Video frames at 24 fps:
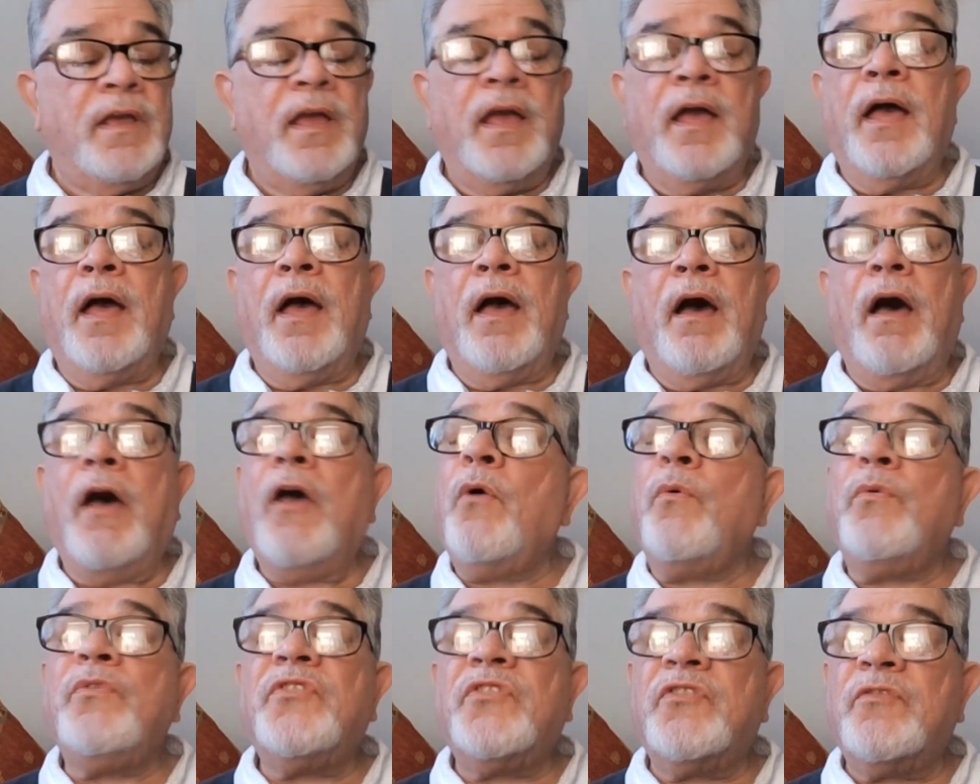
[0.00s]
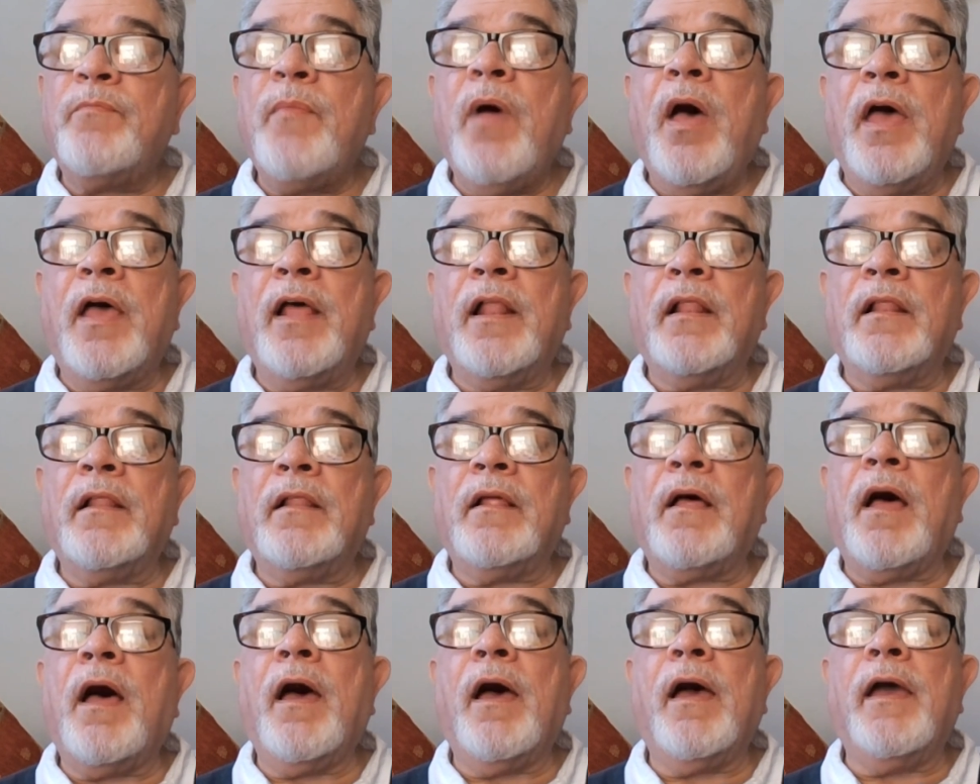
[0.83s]
I always
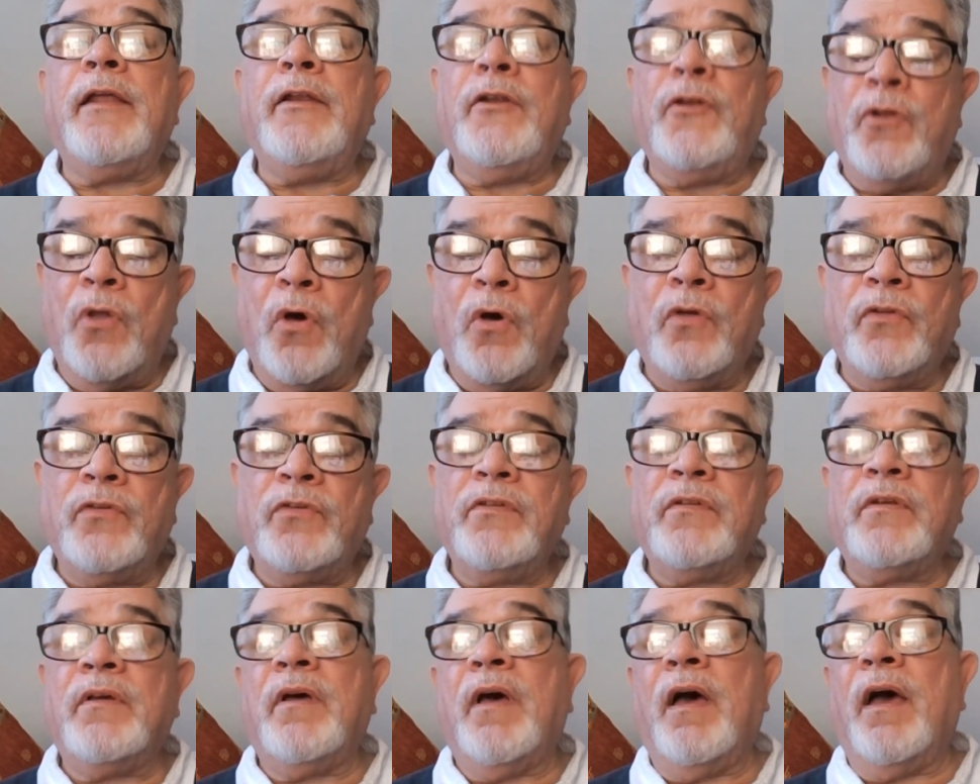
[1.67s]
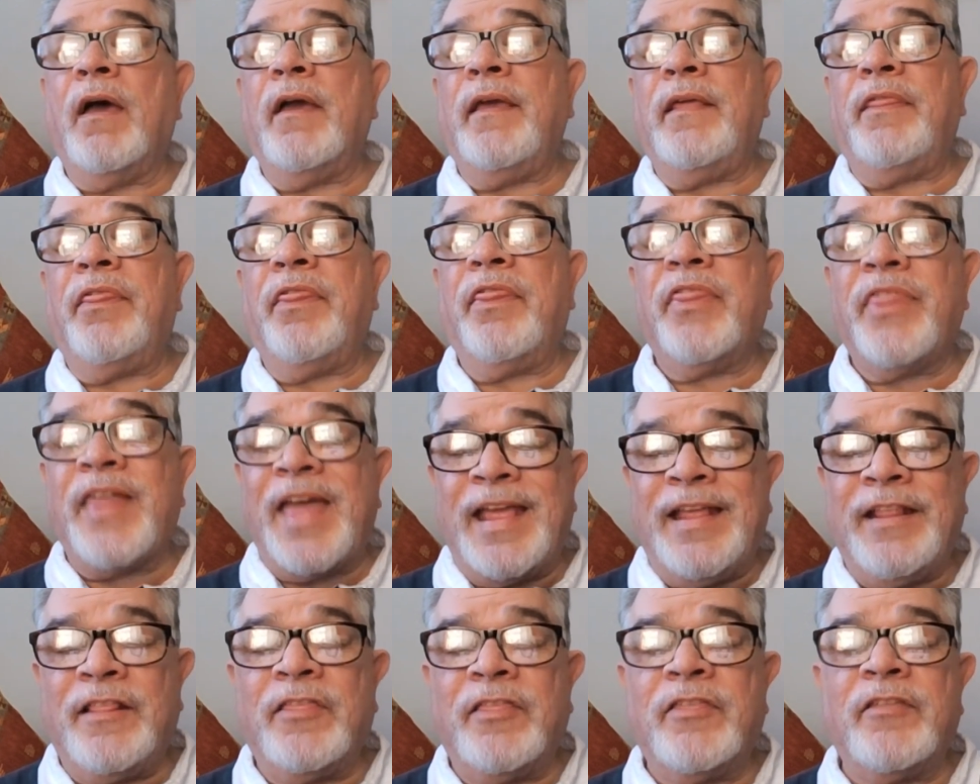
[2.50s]
smile, I nod, I
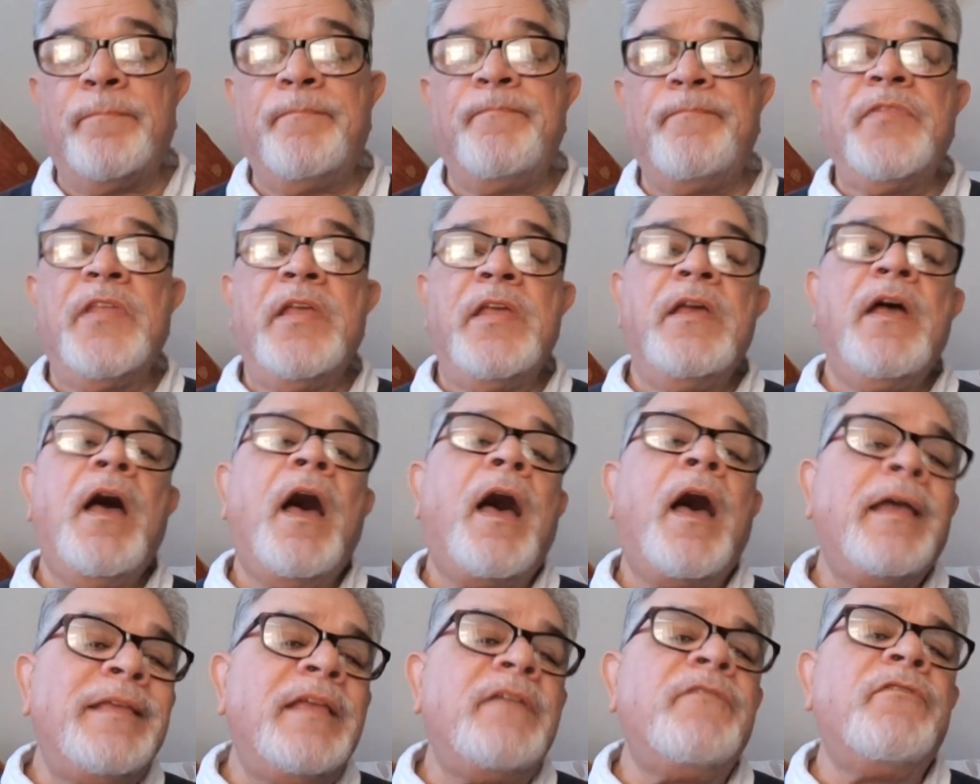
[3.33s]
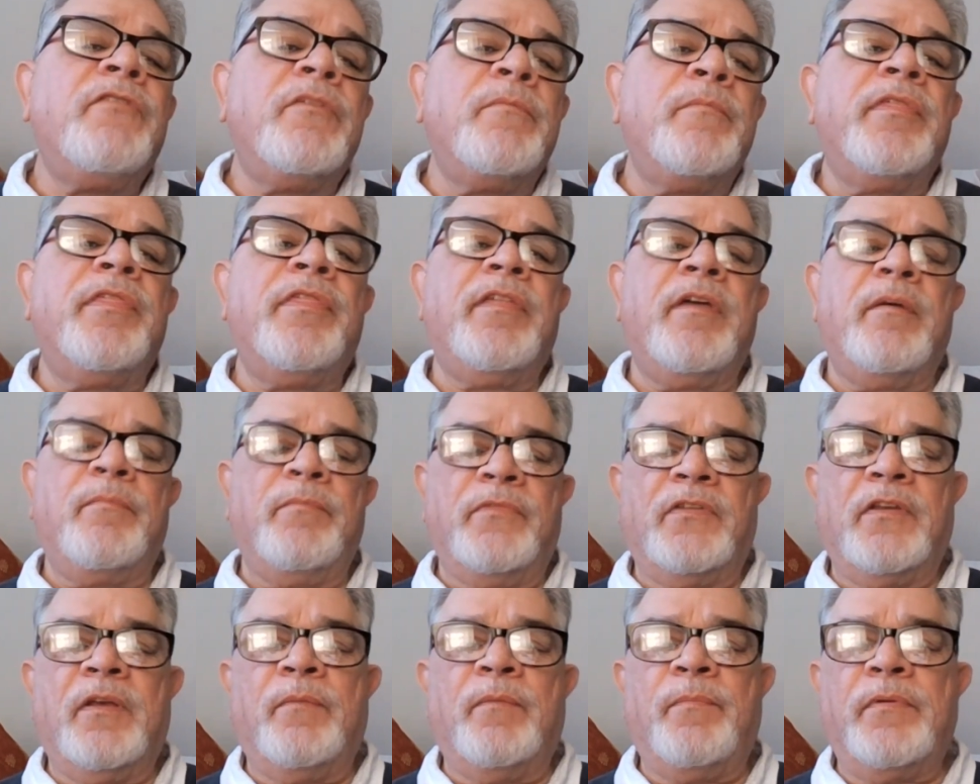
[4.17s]
thank them, I give them a
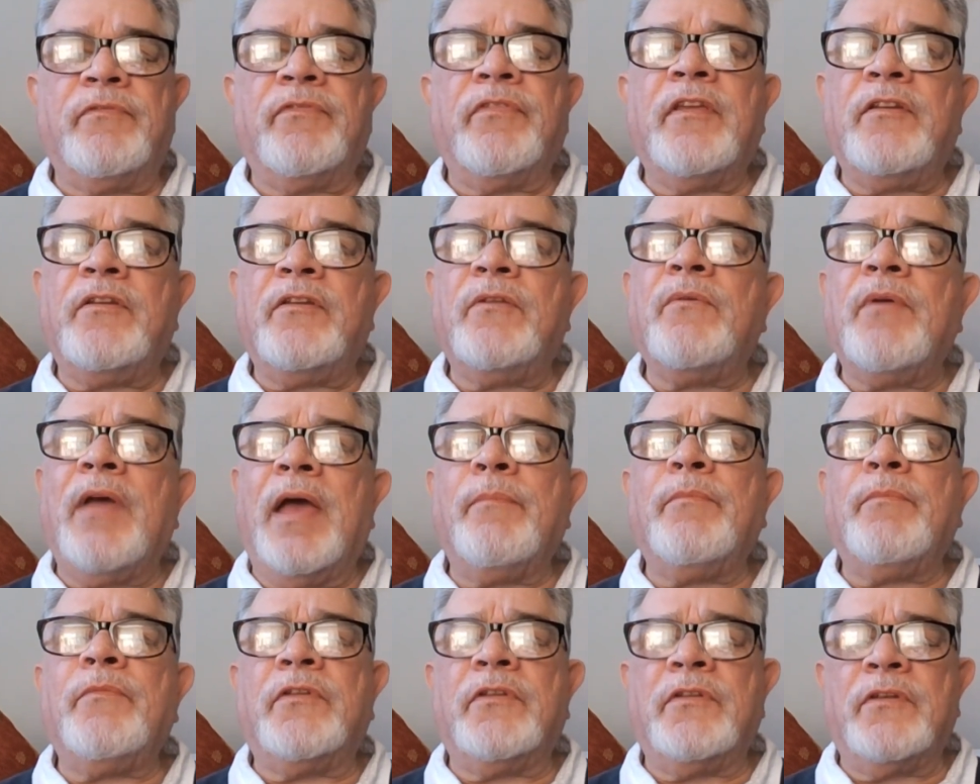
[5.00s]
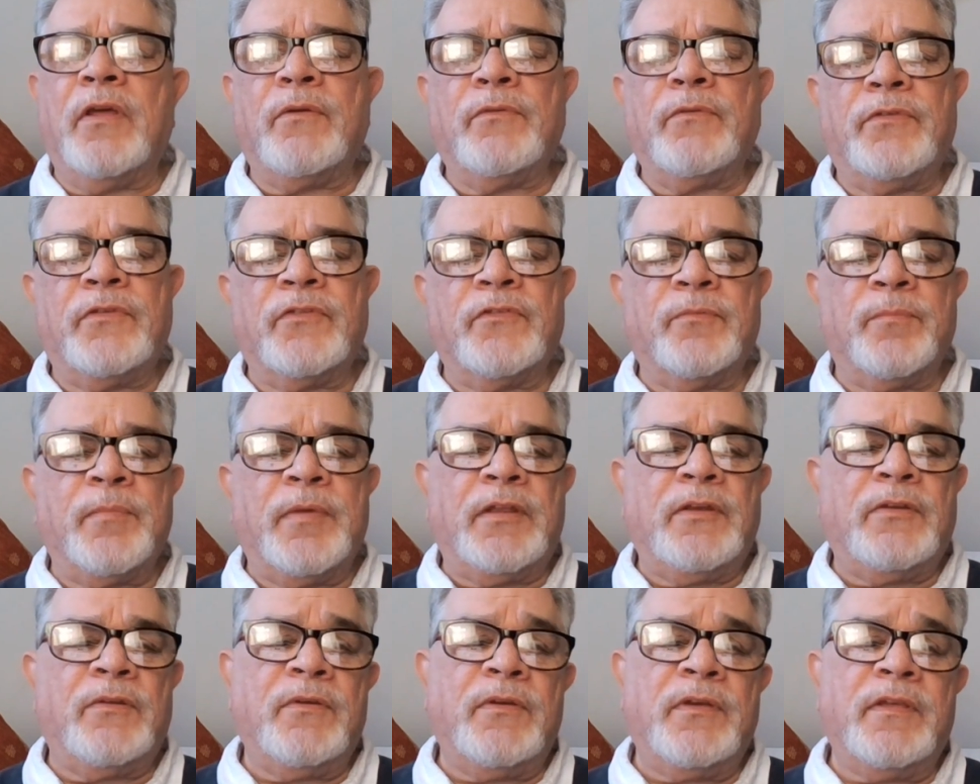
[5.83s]
thumbs up if they do happen to notice
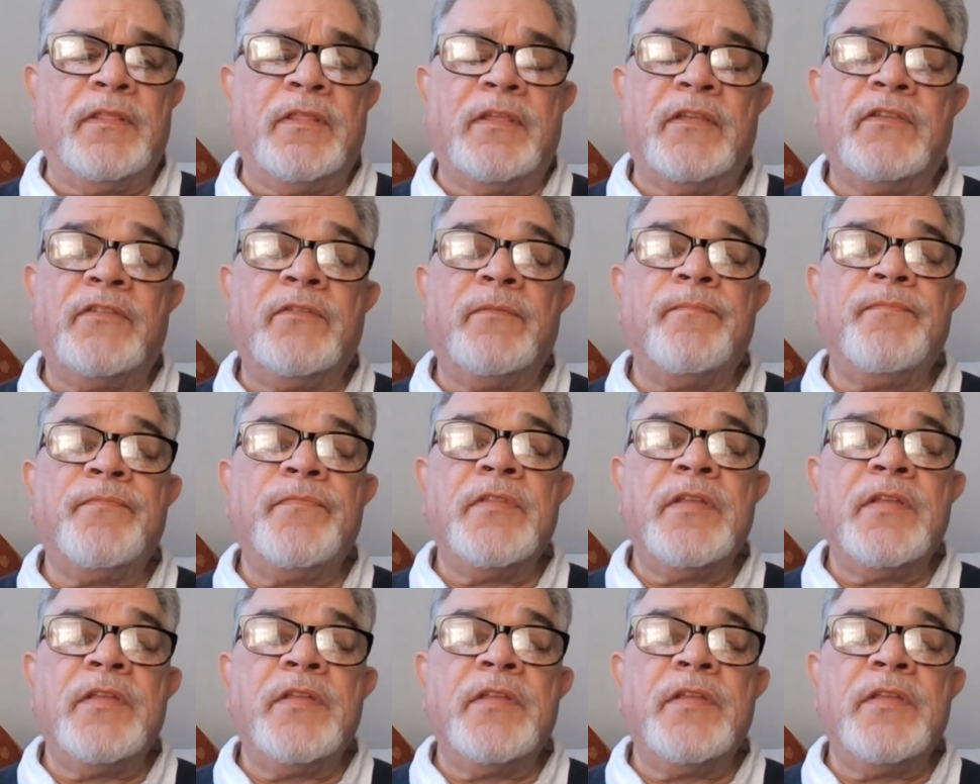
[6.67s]
me doing this.